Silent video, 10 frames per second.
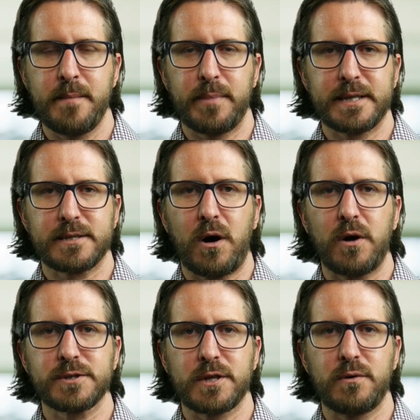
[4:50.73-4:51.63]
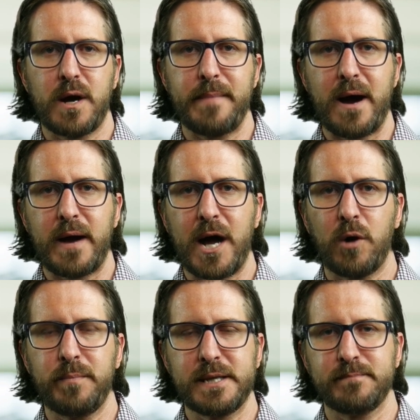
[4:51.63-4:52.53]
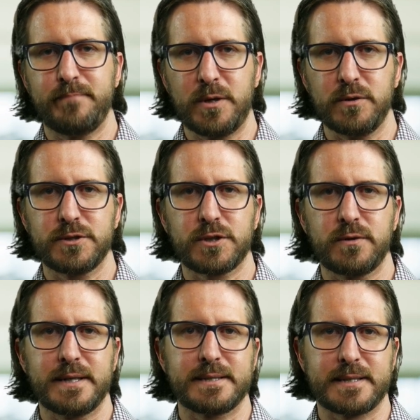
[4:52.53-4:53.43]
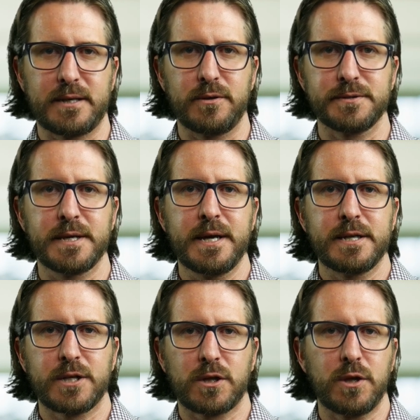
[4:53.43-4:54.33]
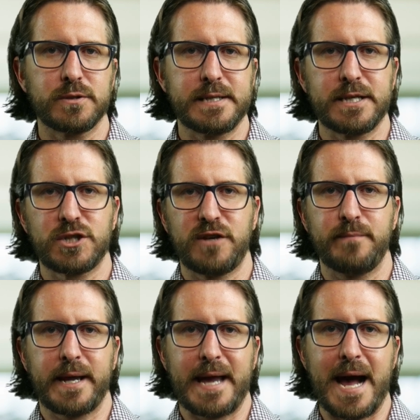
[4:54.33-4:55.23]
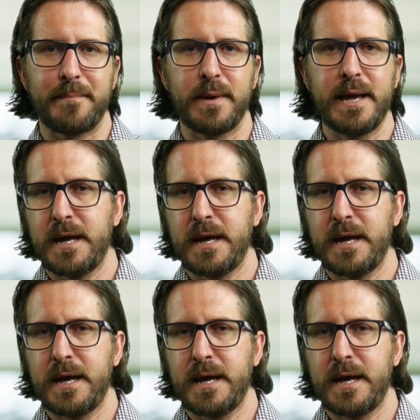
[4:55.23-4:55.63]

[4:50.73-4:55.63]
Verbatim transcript: but it's also about helping build students' skills to close the achievement gap